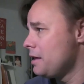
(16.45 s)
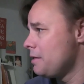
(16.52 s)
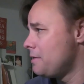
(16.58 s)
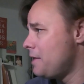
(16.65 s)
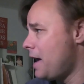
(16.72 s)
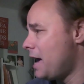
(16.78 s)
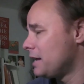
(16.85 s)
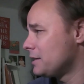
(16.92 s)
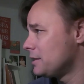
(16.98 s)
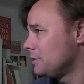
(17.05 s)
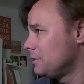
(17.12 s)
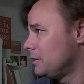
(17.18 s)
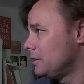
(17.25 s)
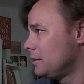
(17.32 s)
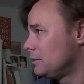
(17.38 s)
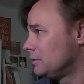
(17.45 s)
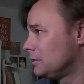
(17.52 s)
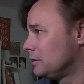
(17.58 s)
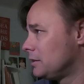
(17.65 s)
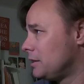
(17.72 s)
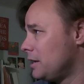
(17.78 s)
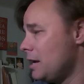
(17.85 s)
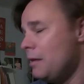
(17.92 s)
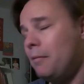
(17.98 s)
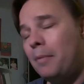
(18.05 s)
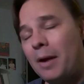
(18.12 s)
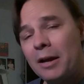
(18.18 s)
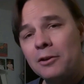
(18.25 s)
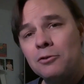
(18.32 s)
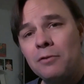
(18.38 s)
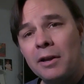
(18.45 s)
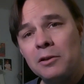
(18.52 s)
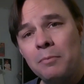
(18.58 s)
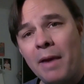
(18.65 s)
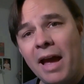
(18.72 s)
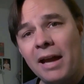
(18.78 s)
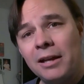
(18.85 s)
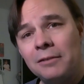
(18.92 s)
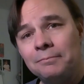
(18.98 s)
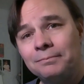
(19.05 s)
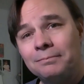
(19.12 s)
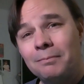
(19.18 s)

that The Empire Strikes Back